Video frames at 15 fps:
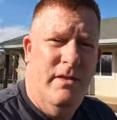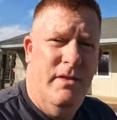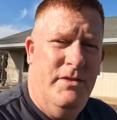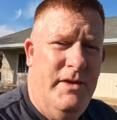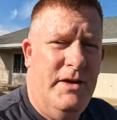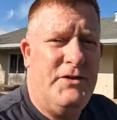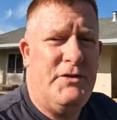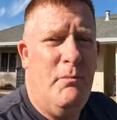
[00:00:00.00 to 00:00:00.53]

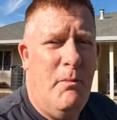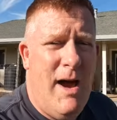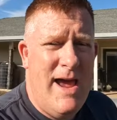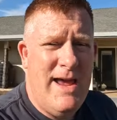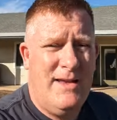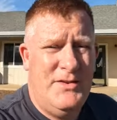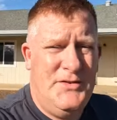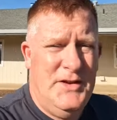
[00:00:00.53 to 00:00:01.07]
This
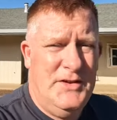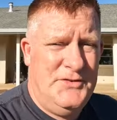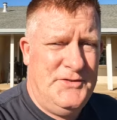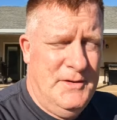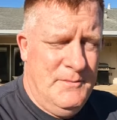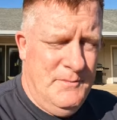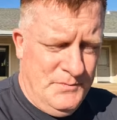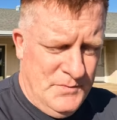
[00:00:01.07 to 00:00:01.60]
mic
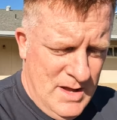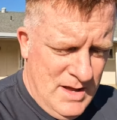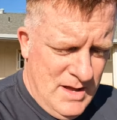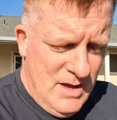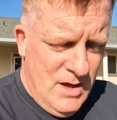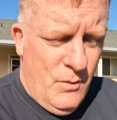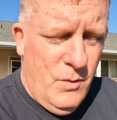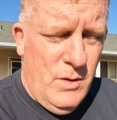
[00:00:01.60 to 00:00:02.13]
system
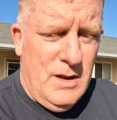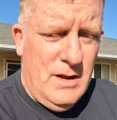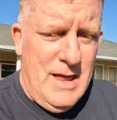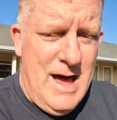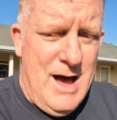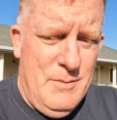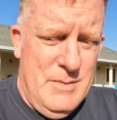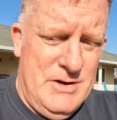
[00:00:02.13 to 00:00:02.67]
will
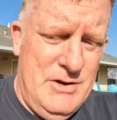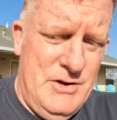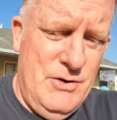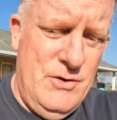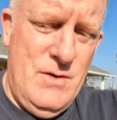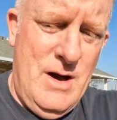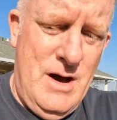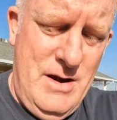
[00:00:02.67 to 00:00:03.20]
allow me to
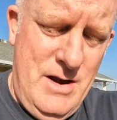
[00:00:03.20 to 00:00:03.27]
do a